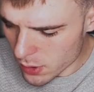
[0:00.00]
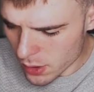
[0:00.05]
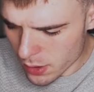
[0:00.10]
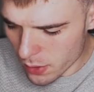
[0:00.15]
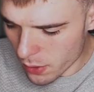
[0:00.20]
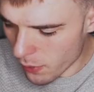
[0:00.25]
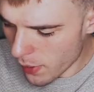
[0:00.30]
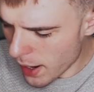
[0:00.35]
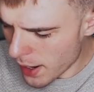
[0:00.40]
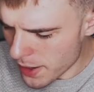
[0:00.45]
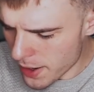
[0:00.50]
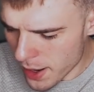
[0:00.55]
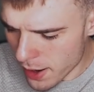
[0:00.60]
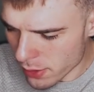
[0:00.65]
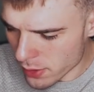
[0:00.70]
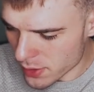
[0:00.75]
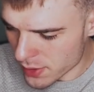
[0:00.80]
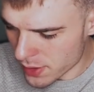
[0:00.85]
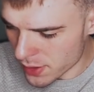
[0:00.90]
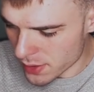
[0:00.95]
Right
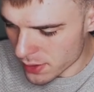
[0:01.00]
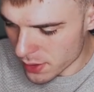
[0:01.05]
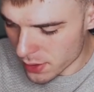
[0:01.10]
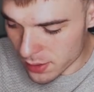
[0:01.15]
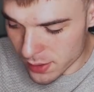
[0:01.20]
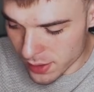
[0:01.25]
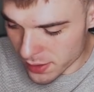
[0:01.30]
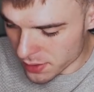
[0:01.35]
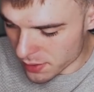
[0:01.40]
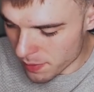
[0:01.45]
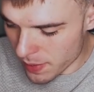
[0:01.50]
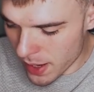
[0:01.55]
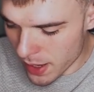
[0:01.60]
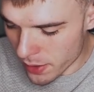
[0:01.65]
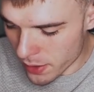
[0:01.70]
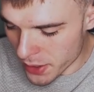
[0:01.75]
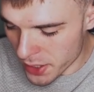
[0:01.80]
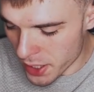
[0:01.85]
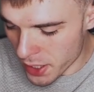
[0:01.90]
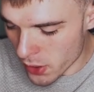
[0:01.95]
now is that it doesn't
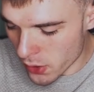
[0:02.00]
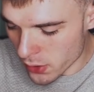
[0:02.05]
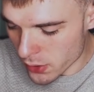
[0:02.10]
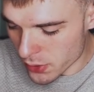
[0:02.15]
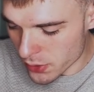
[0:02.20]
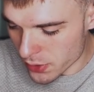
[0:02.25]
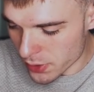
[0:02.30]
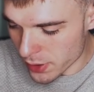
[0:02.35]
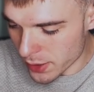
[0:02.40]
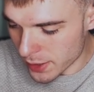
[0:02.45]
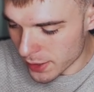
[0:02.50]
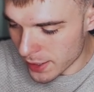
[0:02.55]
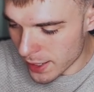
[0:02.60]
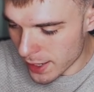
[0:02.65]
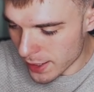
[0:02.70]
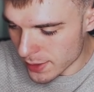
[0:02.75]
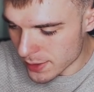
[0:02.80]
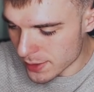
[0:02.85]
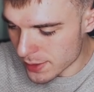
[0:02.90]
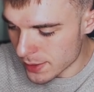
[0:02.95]
matter here, just click
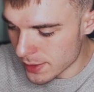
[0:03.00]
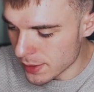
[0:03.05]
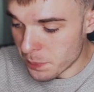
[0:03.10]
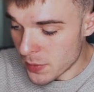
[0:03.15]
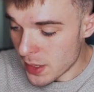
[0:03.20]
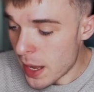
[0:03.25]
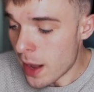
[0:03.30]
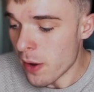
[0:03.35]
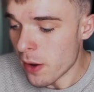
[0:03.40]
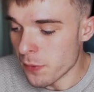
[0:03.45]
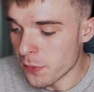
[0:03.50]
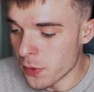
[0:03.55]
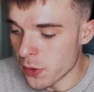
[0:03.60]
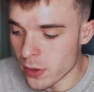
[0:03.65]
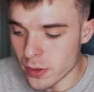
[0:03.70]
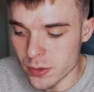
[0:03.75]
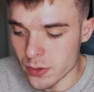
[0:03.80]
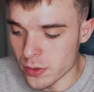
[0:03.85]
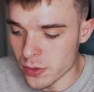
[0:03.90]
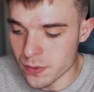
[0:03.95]
next. Now, of
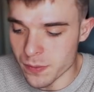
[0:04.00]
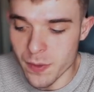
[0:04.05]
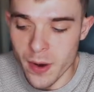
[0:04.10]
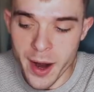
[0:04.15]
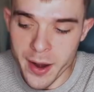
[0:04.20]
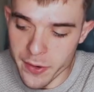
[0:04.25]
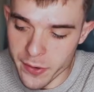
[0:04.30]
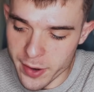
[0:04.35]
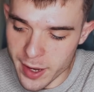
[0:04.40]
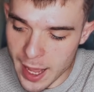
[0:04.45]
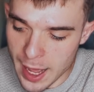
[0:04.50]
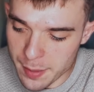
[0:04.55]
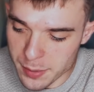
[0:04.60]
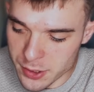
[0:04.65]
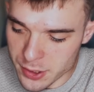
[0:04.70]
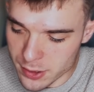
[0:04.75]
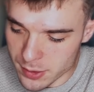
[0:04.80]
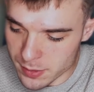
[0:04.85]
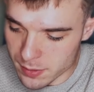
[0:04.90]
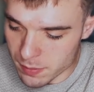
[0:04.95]
course, just write your
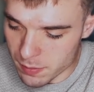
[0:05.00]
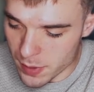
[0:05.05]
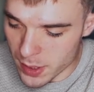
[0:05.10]
caption.